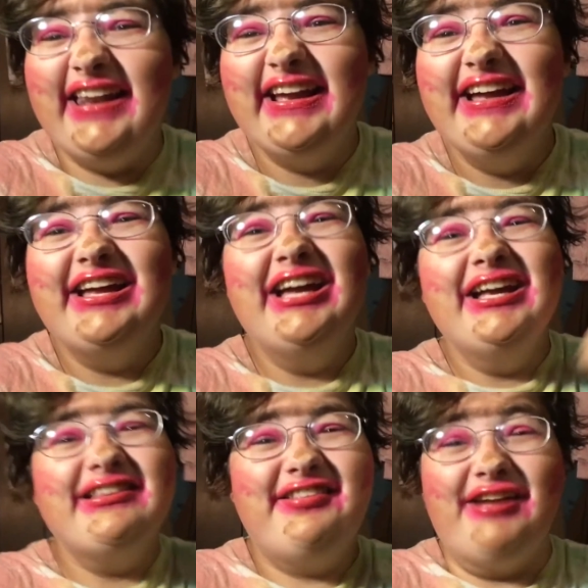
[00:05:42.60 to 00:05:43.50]
And
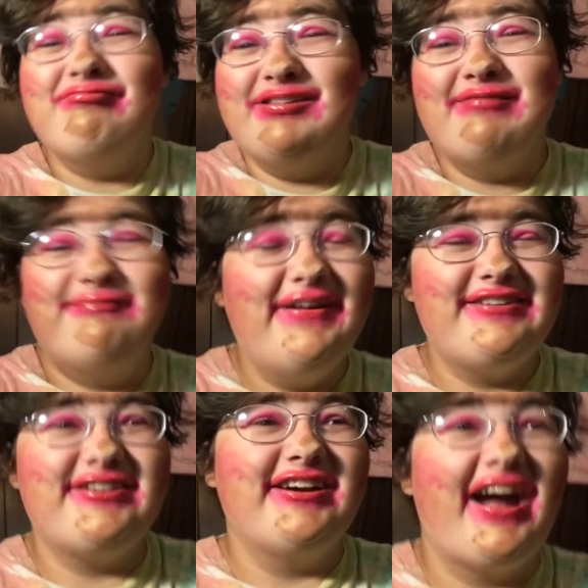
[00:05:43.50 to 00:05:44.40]
send me a
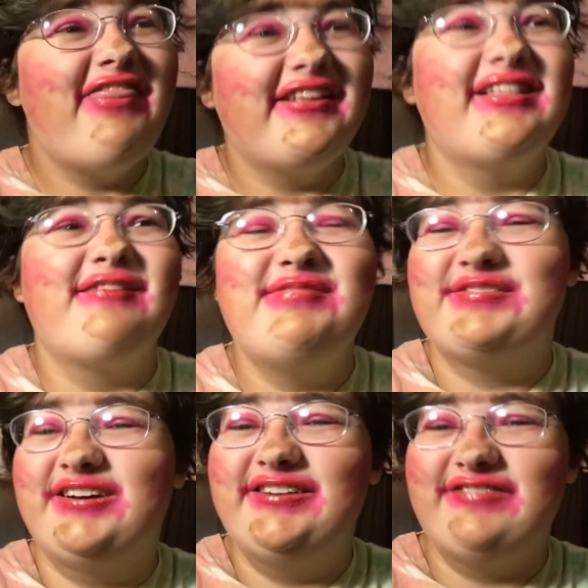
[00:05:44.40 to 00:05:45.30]
picture. I think that'd be
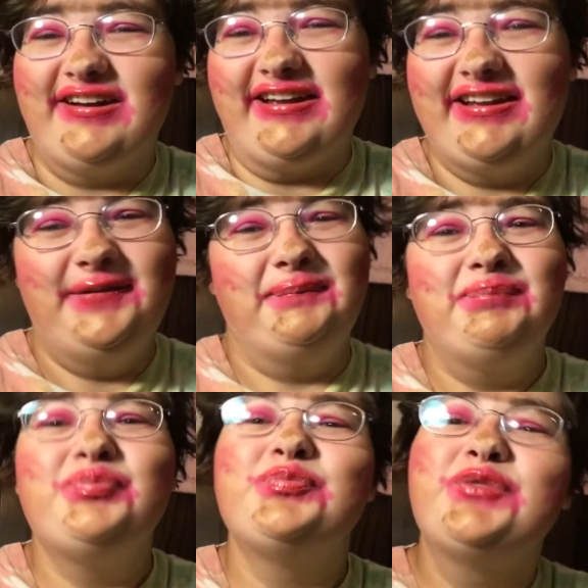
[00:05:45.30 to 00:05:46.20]
really funny.
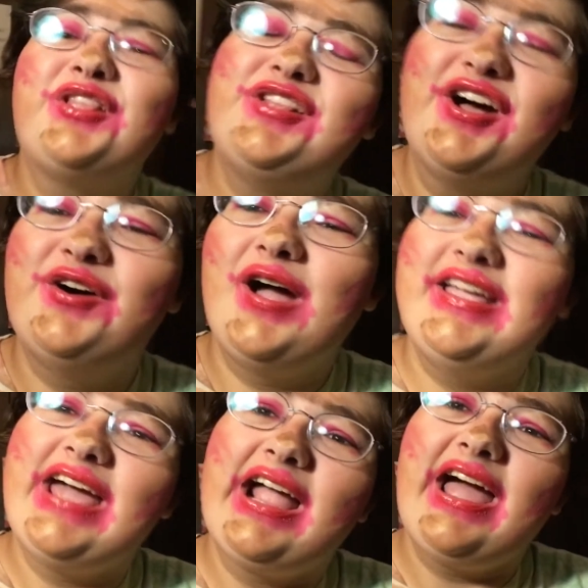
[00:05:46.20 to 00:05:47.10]
So,
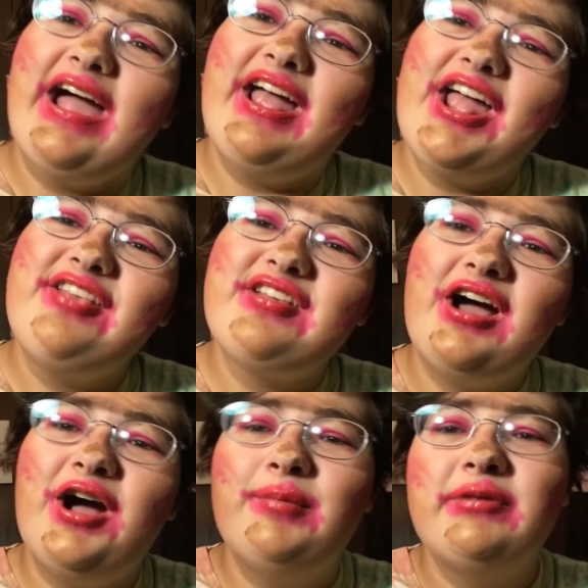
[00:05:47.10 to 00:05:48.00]
yeah, guys.
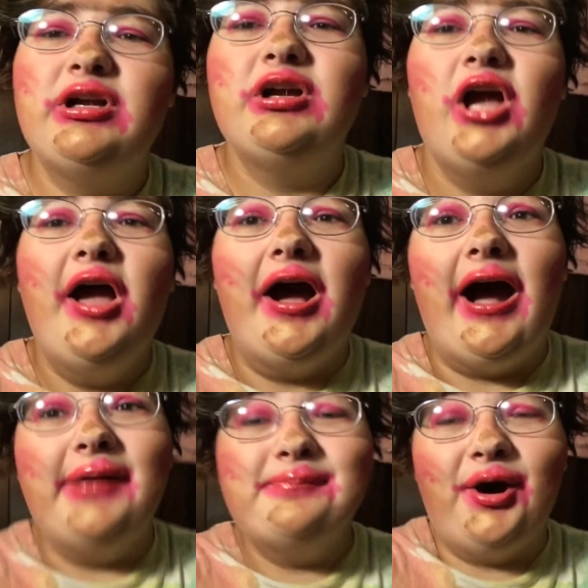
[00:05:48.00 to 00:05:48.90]
Um,
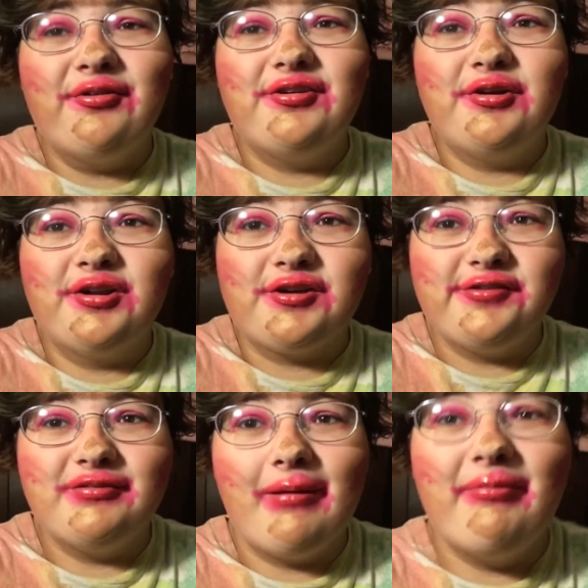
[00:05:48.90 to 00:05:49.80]
I'm also gonna go
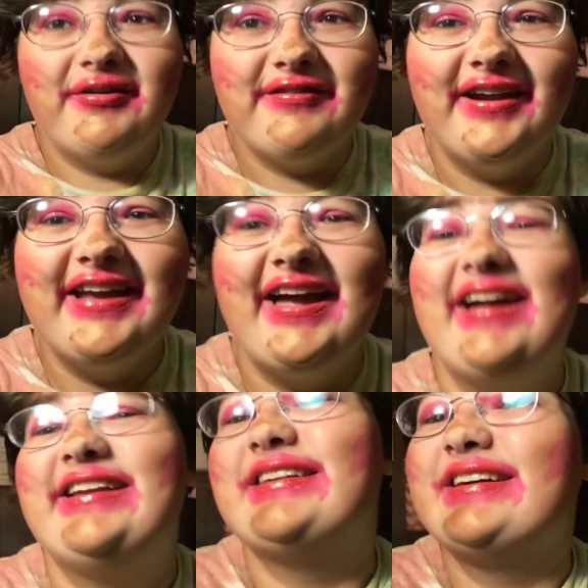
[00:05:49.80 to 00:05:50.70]
see my boyfriend
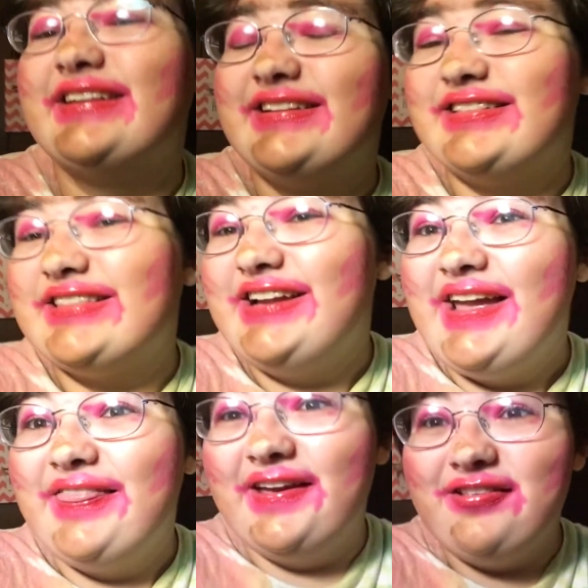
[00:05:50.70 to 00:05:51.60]
and
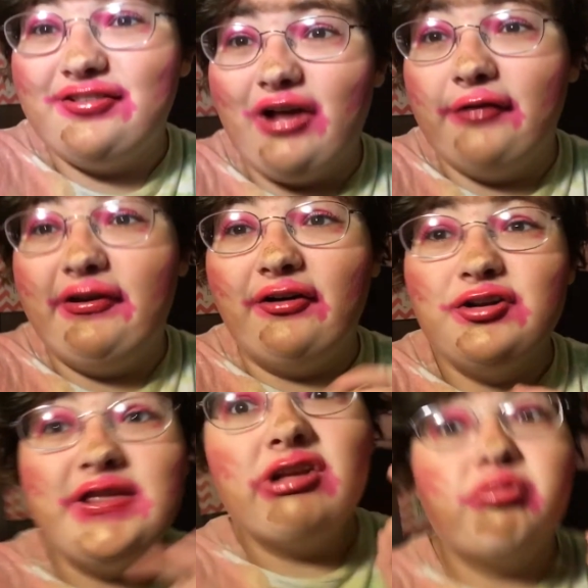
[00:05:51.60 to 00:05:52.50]
this, I'll tell
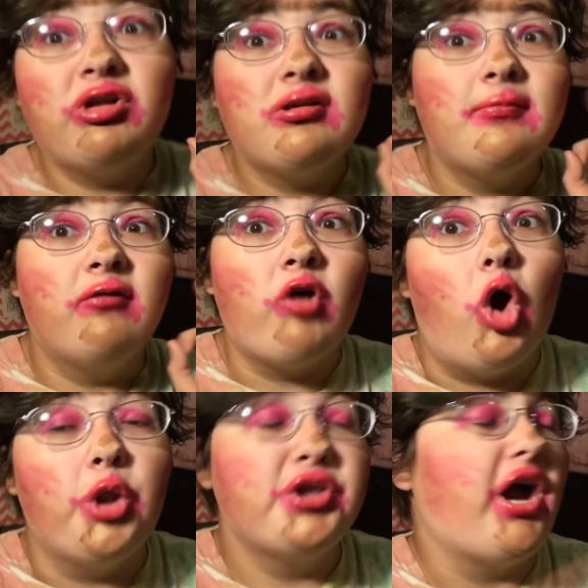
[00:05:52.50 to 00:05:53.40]
you, this wins him over
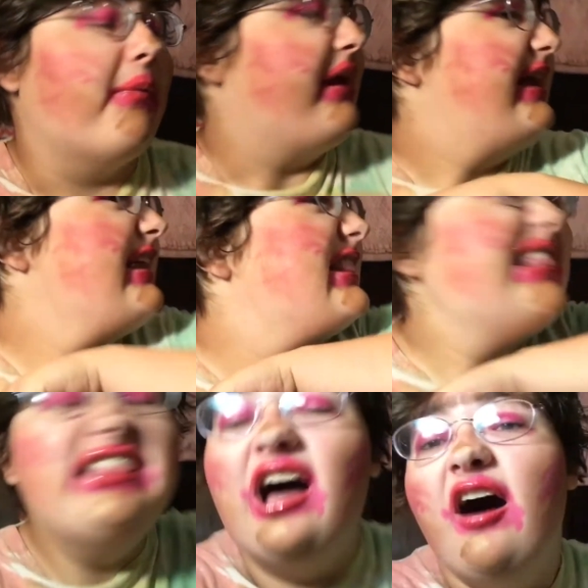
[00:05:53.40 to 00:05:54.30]
all the time. Like, he
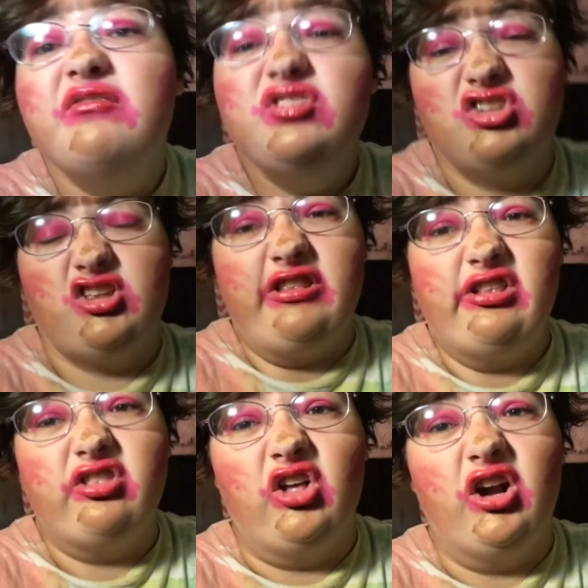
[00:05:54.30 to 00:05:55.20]
loves this
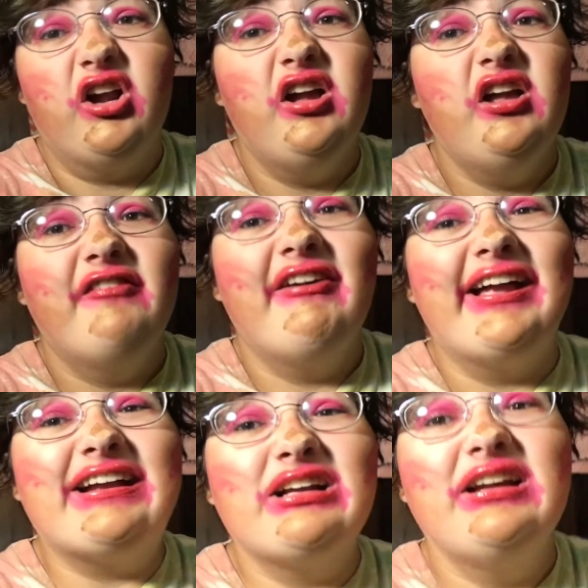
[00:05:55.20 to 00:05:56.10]
look. Like,